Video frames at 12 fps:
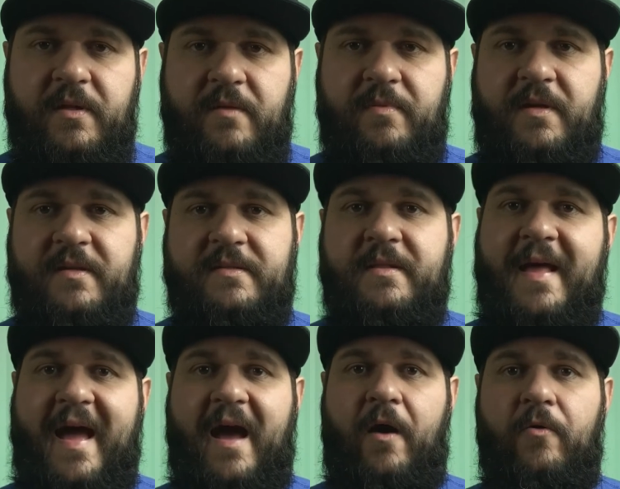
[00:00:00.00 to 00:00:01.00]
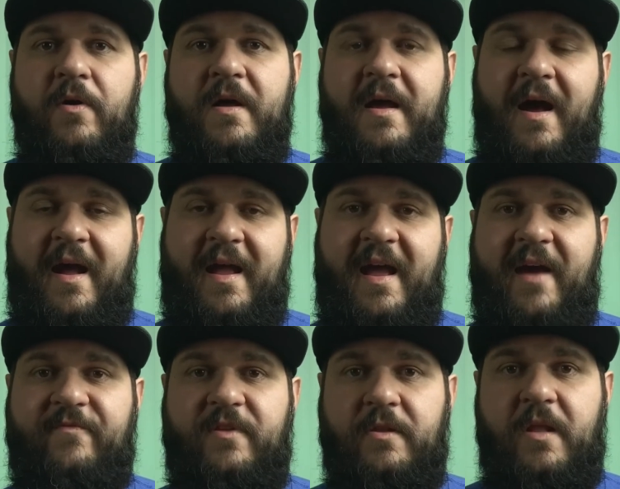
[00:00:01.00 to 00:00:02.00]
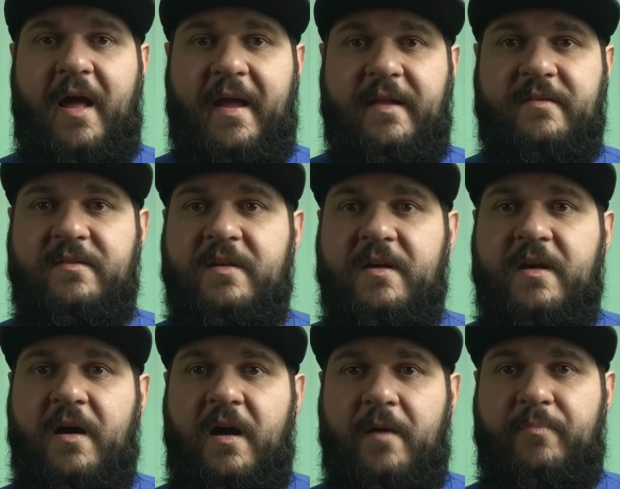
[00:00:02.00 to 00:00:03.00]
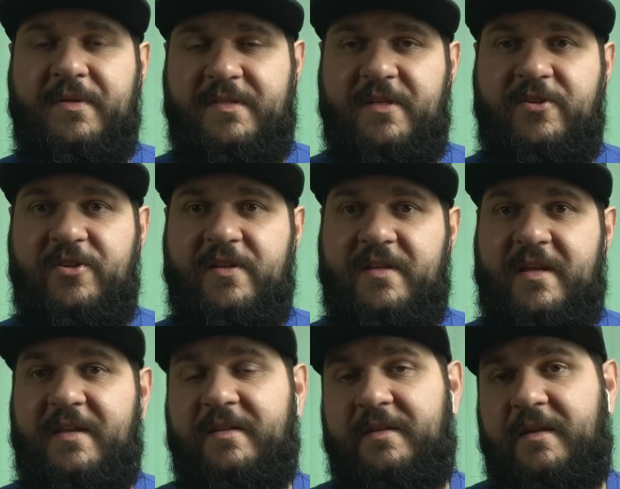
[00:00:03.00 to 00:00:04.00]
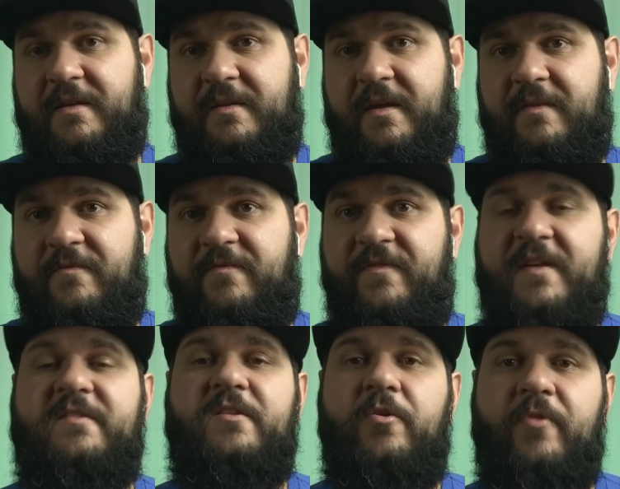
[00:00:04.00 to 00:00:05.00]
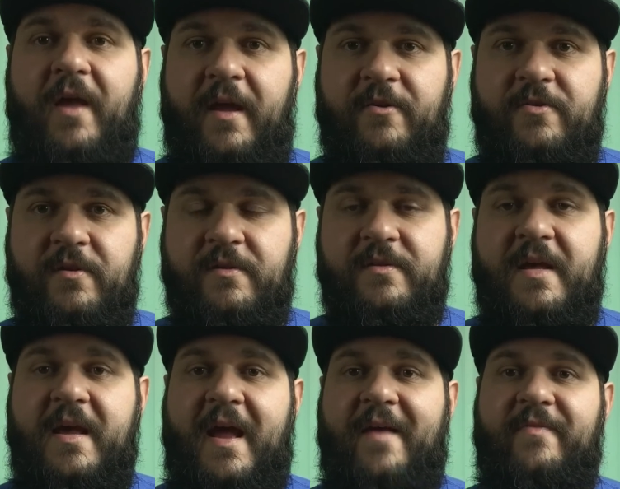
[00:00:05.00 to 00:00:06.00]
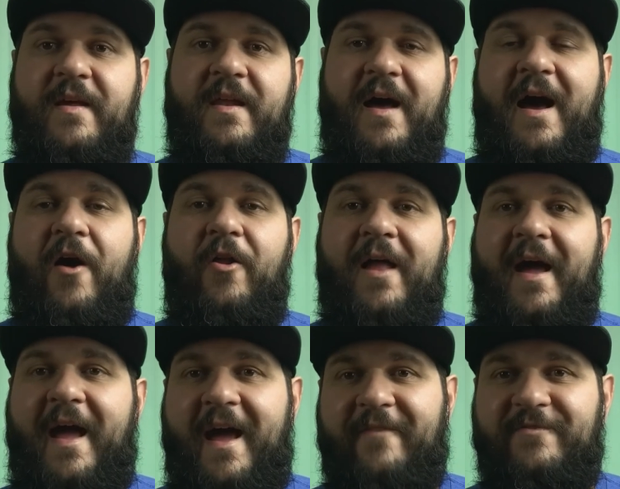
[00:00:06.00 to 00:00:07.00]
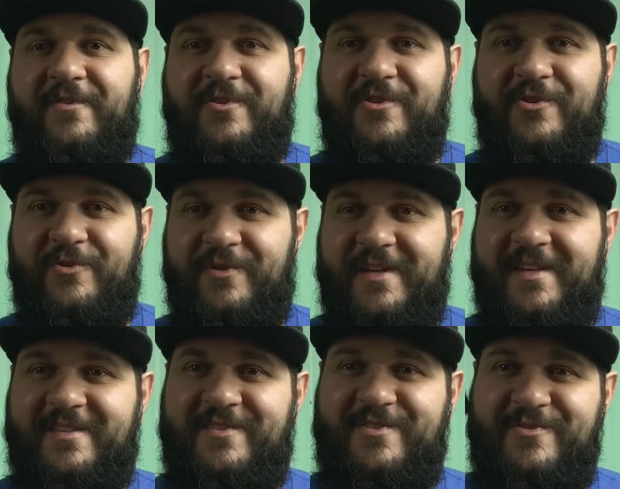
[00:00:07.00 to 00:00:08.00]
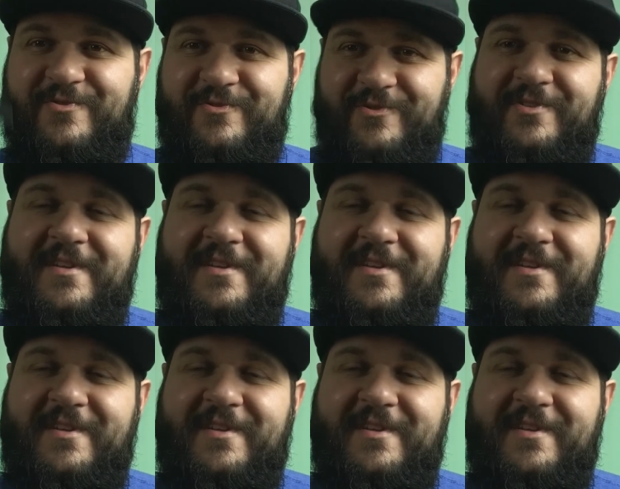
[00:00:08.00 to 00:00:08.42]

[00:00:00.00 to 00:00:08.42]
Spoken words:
because now I have the lights positioned in fixed locations, and then all I have to do is use